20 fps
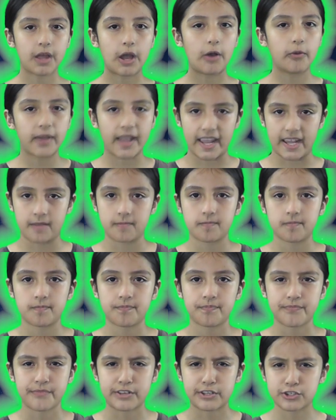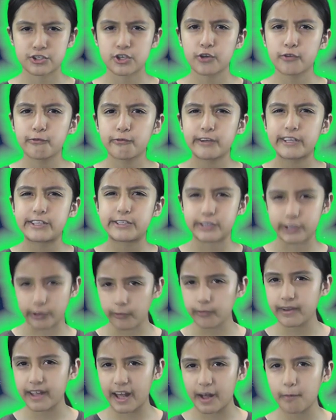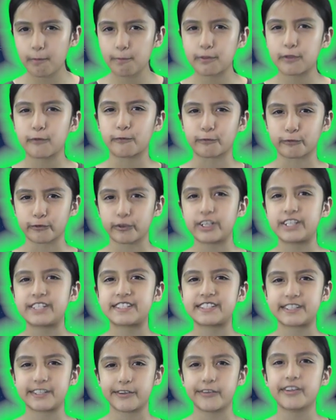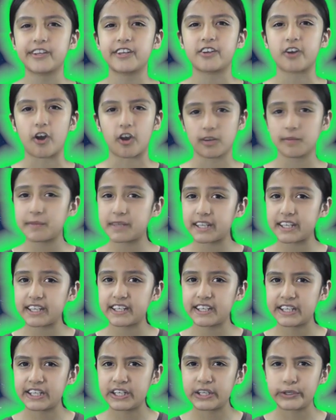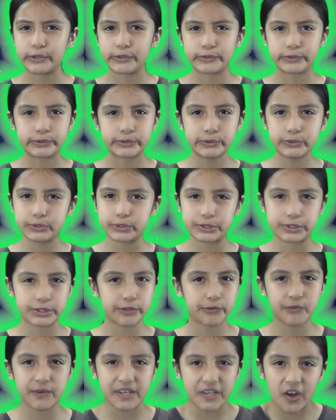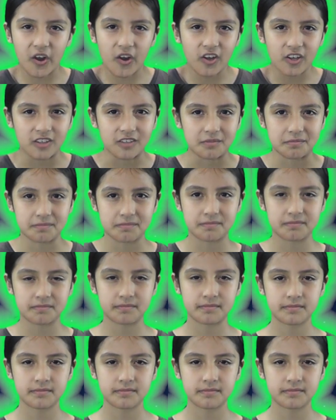Okay, so if we don't help the Free Syrian Army, who should we arm?